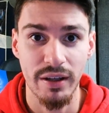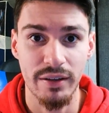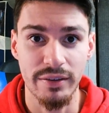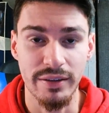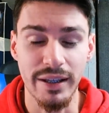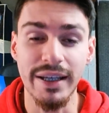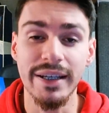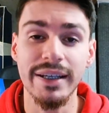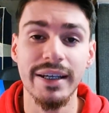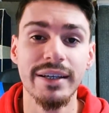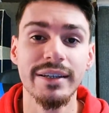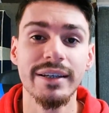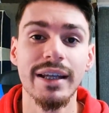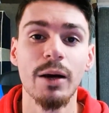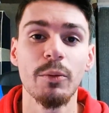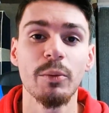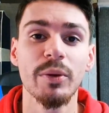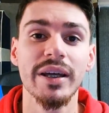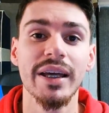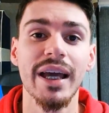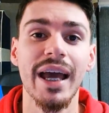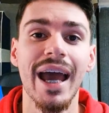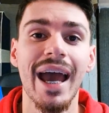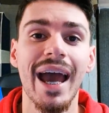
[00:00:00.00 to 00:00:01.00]
thinking that
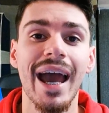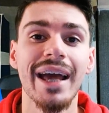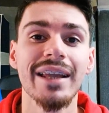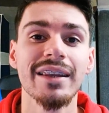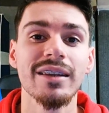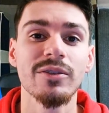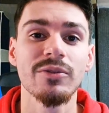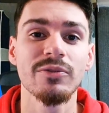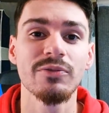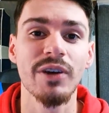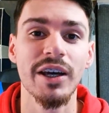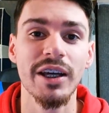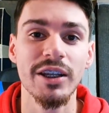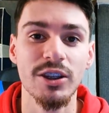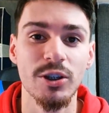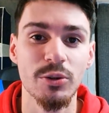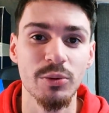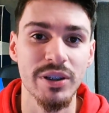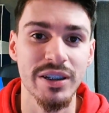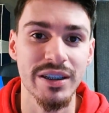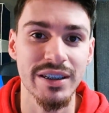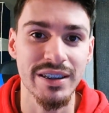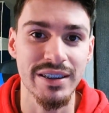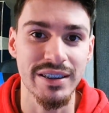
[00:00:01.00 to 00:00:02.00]
we had the
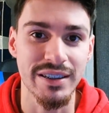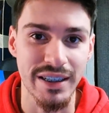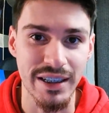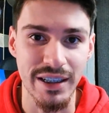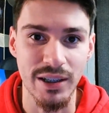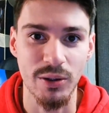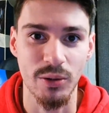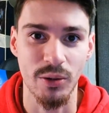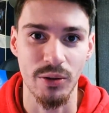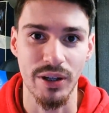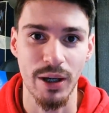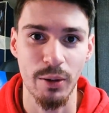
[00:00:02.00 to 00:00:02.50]
victory sealed.